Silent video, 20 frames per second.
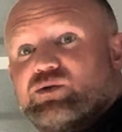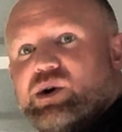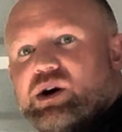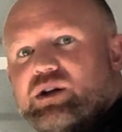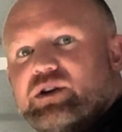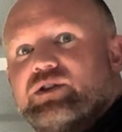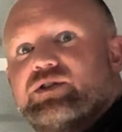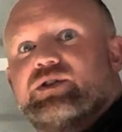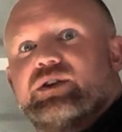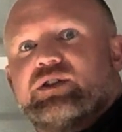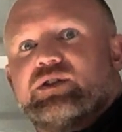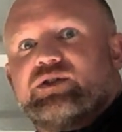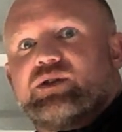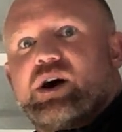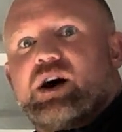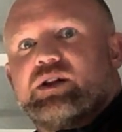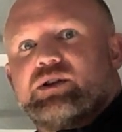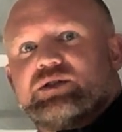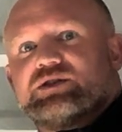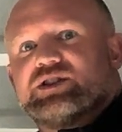well as
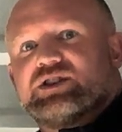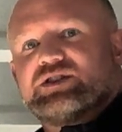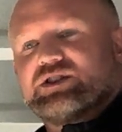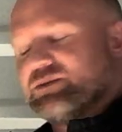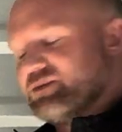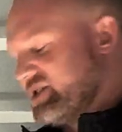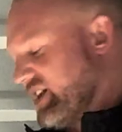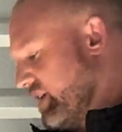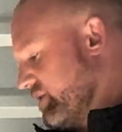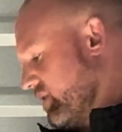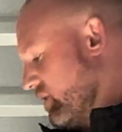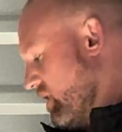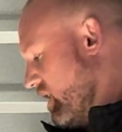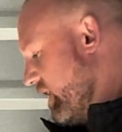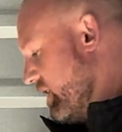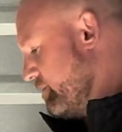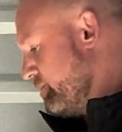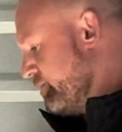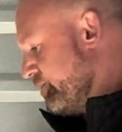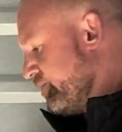other systems down the
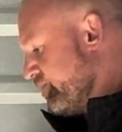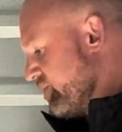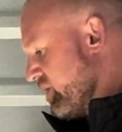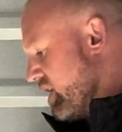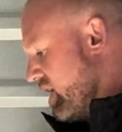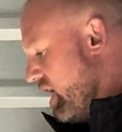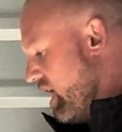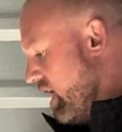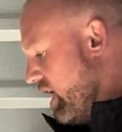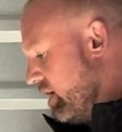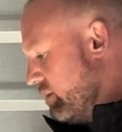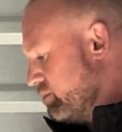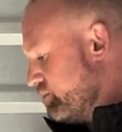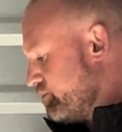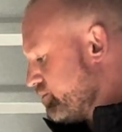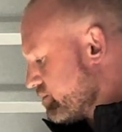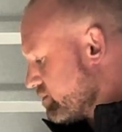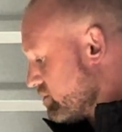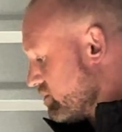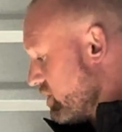line.
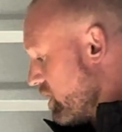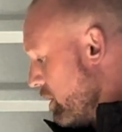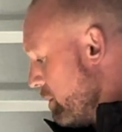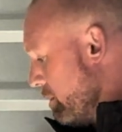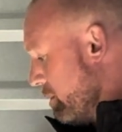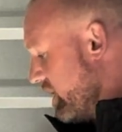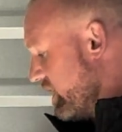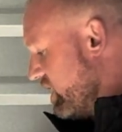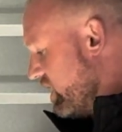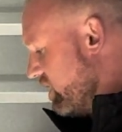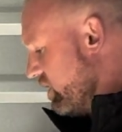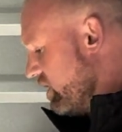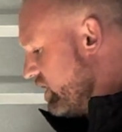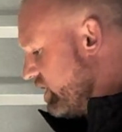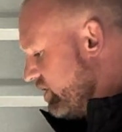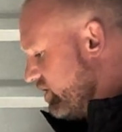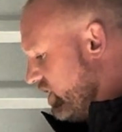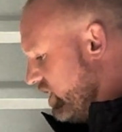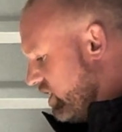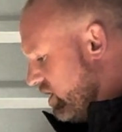But here it
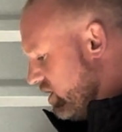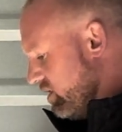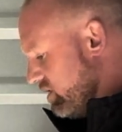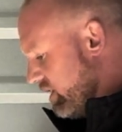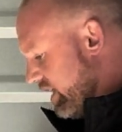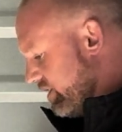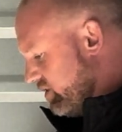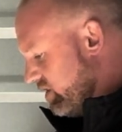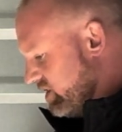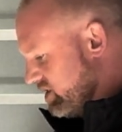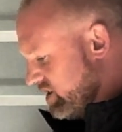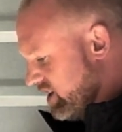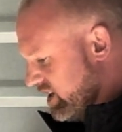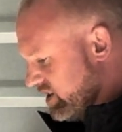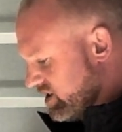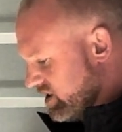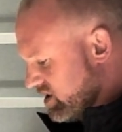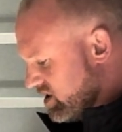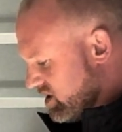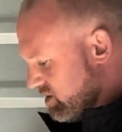is here. As you can see,
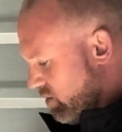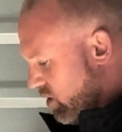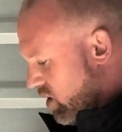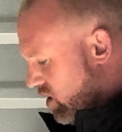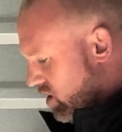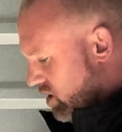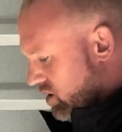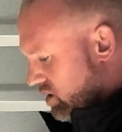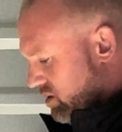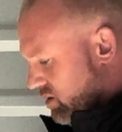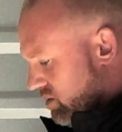it's a small,